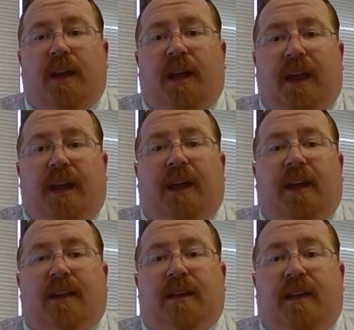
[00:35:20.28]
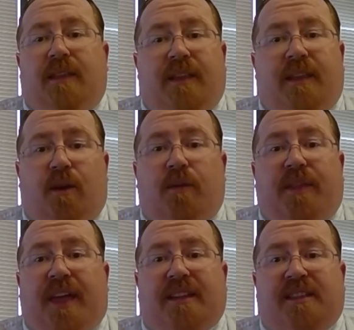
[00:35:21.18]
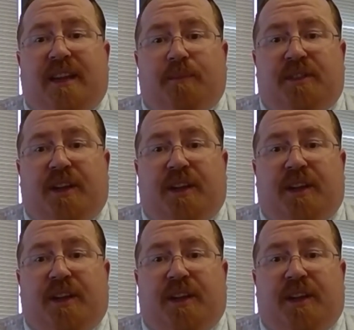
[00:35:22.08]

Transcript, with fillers: And, and then they know that that step's